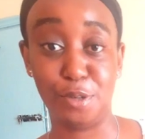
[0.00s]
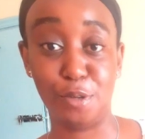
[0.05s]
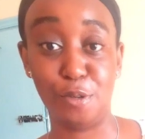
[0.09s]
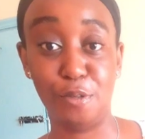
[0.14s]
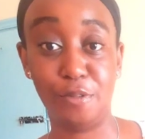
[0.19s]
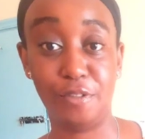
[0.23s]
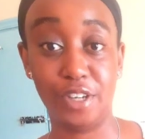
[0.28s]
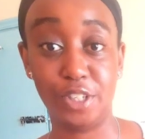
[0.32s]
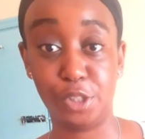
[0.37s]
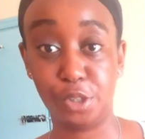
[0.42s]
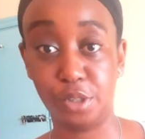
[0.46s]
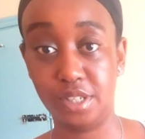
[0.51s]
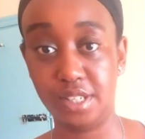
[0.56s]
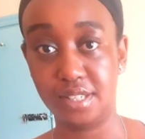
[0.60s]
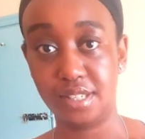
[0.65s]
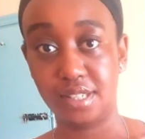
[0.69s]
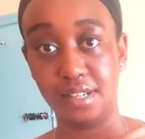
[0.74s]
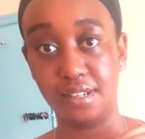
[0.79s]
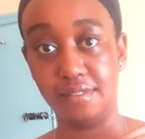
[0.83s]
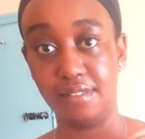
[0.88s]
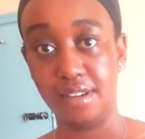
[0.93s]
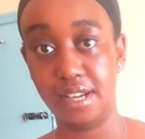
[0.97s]
no
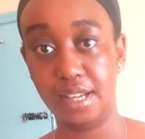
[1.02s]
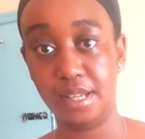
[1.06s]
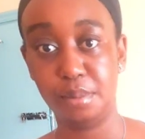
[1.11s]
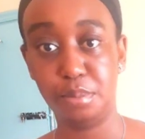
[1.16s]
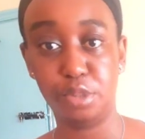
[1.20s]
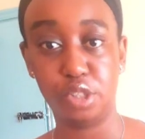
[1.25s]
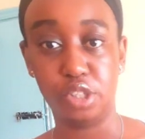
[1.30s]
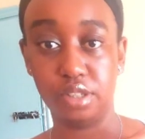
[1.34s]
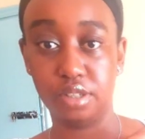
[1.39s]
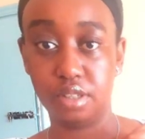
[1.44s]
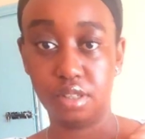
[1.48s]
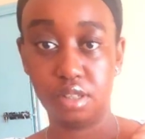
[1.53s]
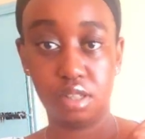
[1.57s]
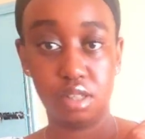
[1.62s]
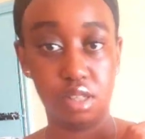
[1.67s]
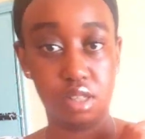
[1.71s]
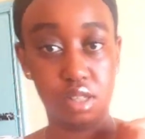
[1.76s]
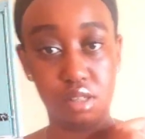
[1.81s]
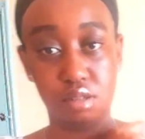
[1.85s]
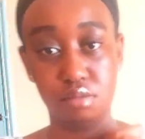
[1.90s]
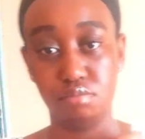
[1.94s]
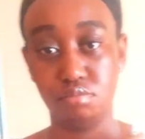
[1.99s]
fashionista vibe,
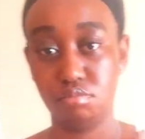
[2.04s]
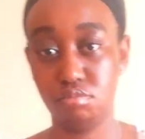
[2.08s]
just